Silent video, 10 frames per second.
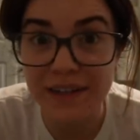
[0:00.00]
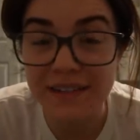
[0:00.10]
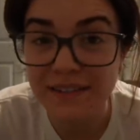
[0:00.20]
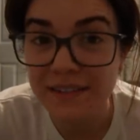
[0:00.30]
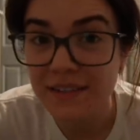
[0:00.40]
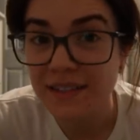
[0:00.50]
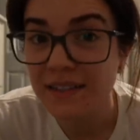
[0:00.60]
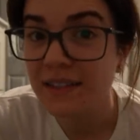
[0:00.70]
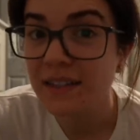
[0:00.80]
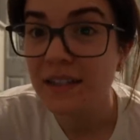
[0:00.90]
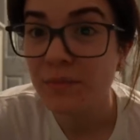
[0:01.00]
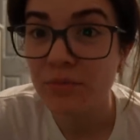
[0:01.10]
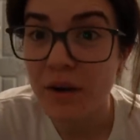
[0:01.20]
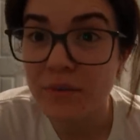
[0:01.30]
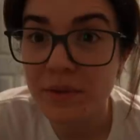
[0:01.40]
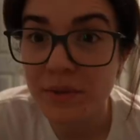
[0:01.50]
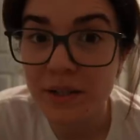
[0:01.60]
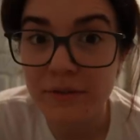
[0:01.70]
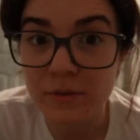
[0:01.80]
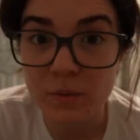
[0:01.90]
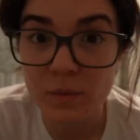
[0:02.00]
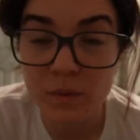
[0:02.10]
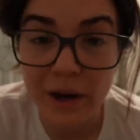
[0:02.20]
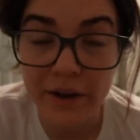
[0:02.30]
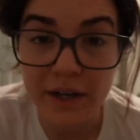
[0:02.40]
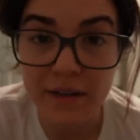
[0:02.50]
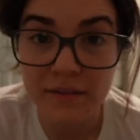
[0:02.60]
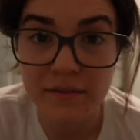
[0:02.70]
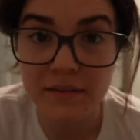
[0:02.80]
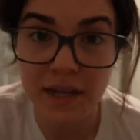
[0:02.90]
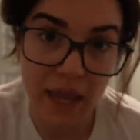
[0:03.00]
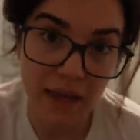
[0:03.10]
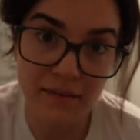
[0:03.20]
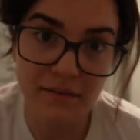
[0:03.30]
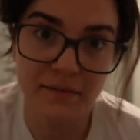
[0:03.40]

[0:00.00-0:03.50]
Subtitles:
it. Probably will never wear it again.